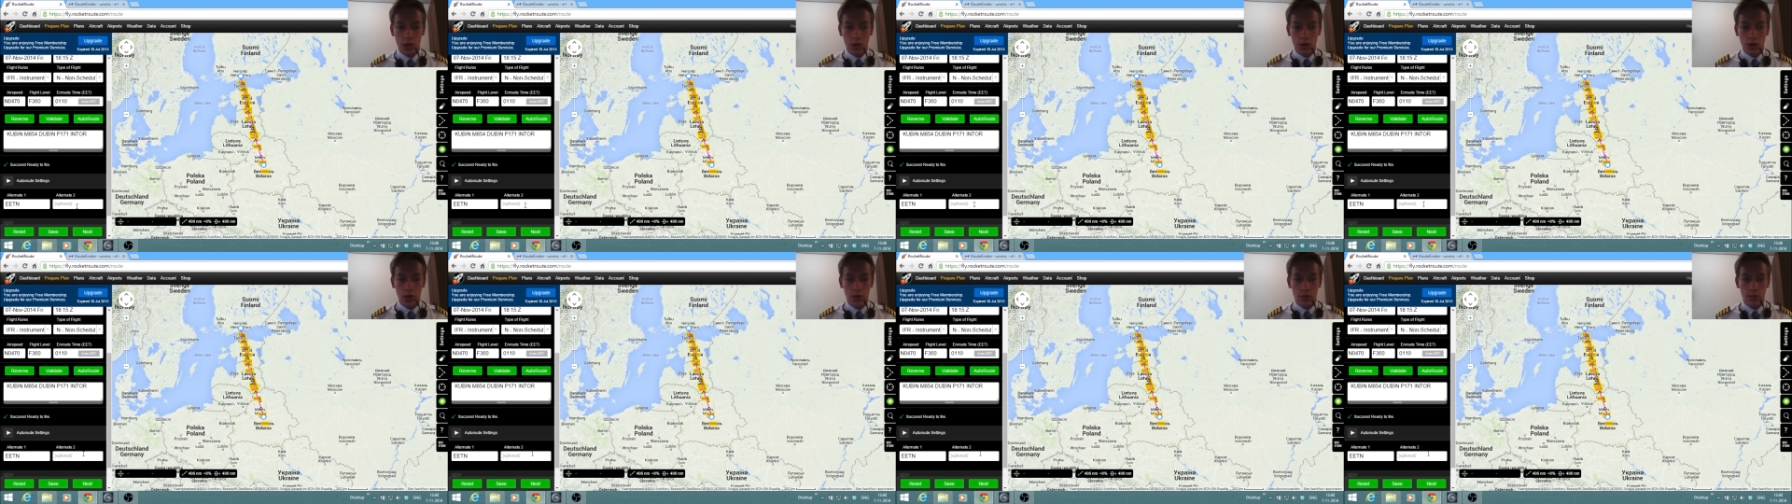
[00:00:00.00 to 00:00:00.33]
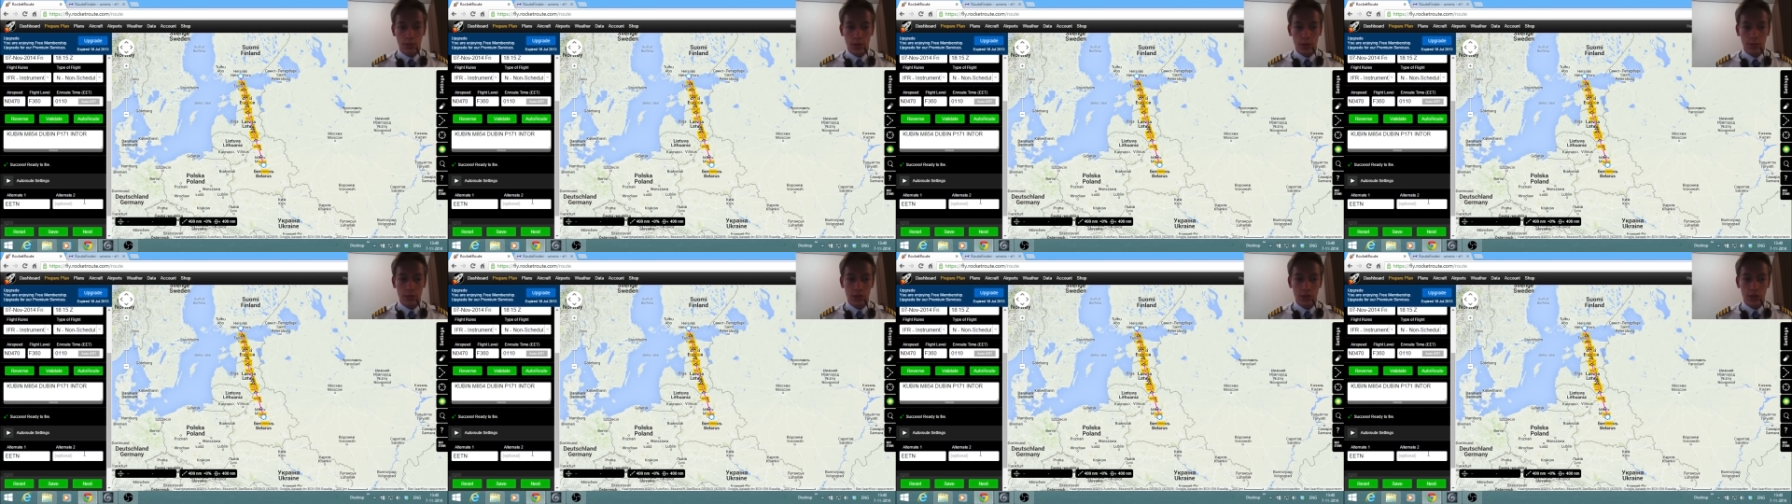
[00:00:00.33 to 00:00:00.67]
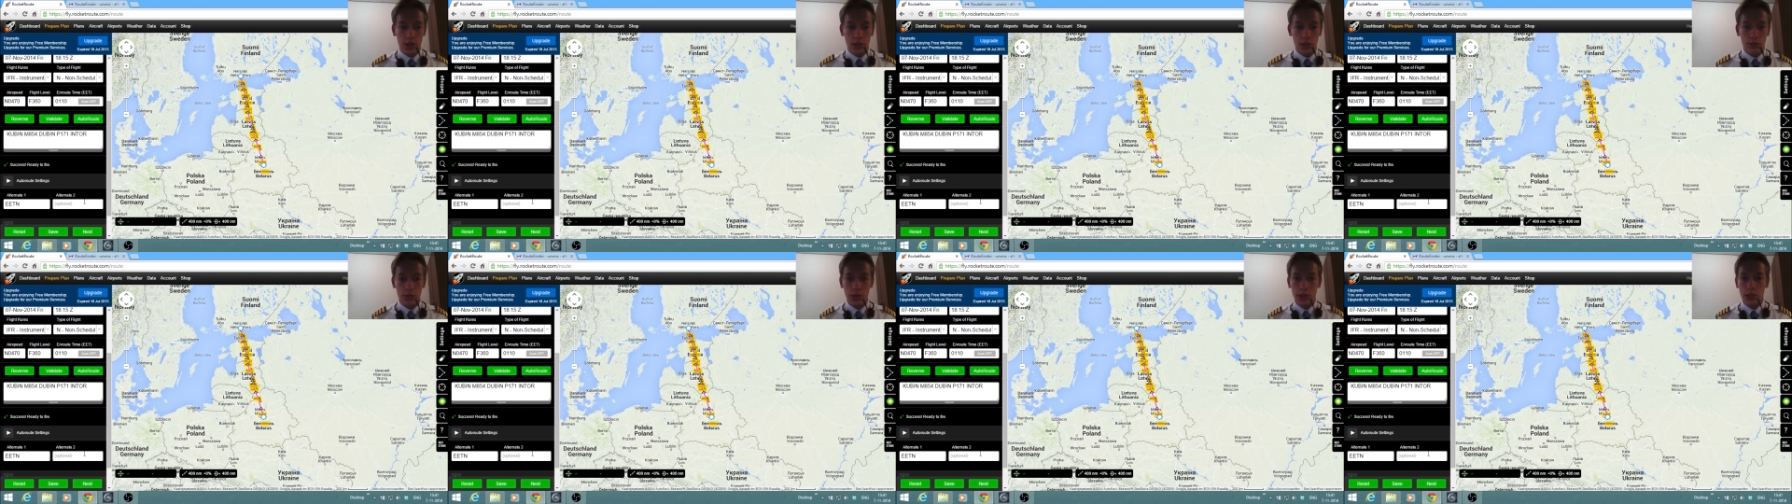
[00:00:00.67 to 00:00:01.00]
uh, maybe
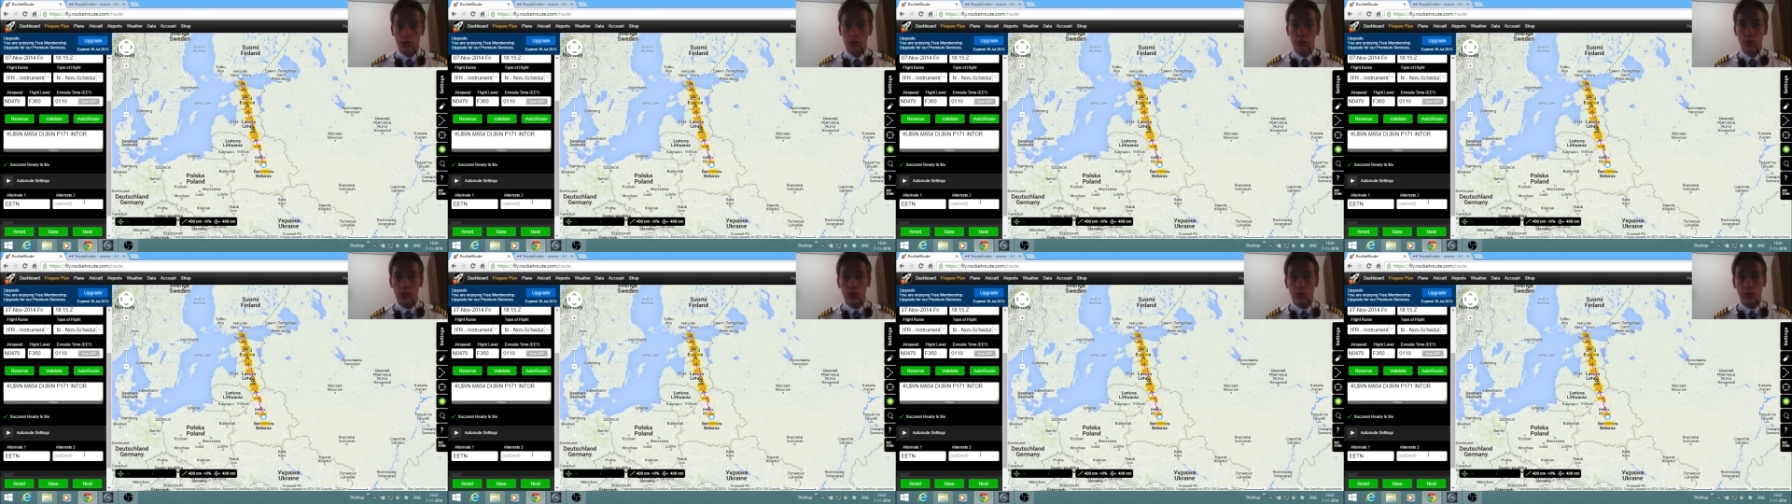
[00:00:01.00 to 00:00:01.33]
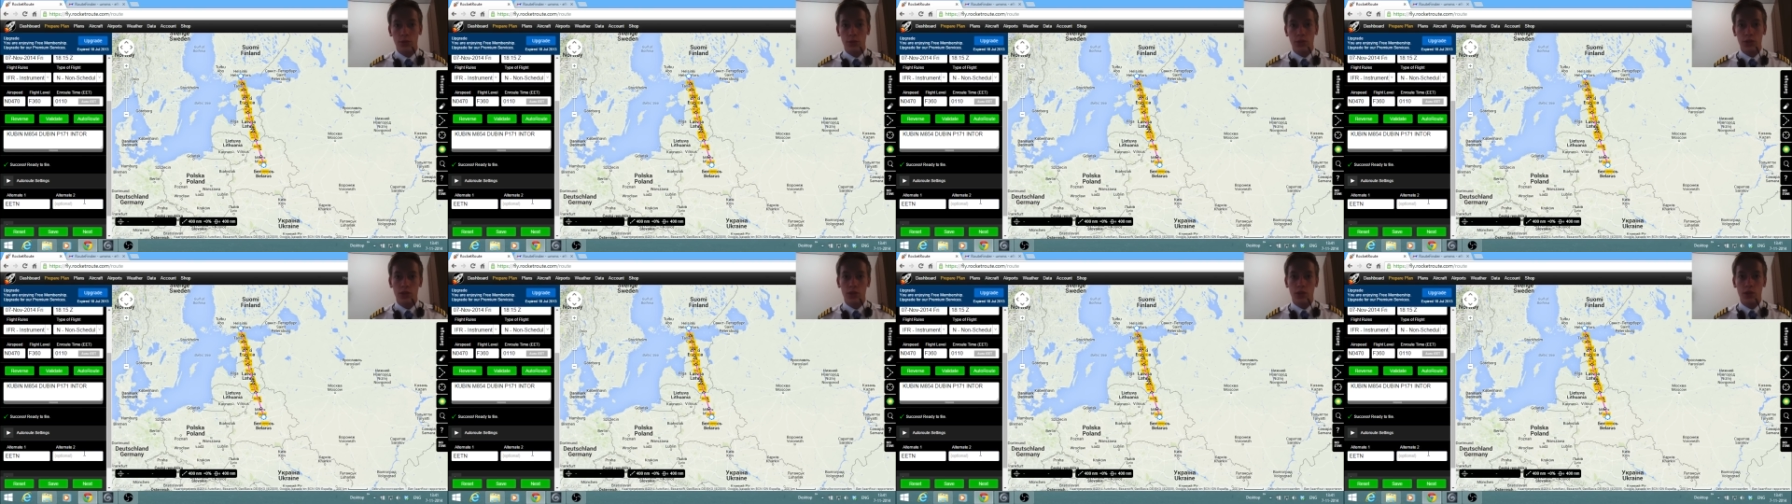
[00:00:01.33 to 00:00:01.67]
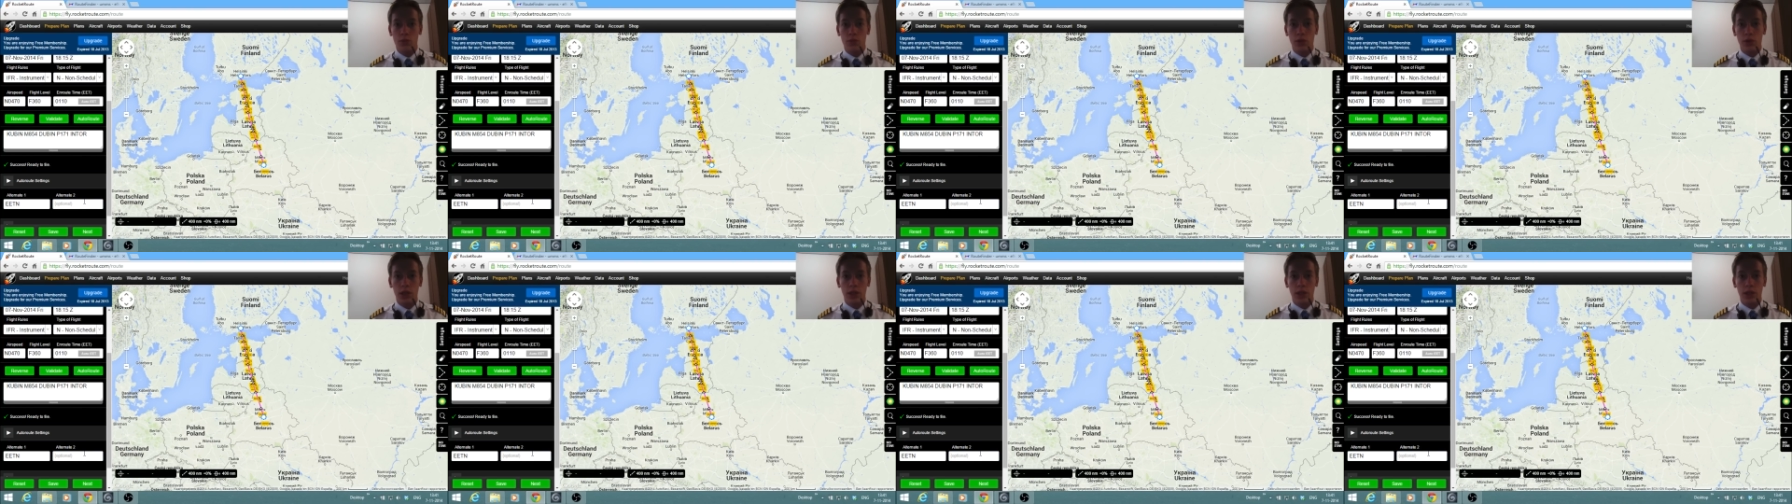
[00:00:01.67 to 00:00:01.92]
Saint Petersburg, but it's not really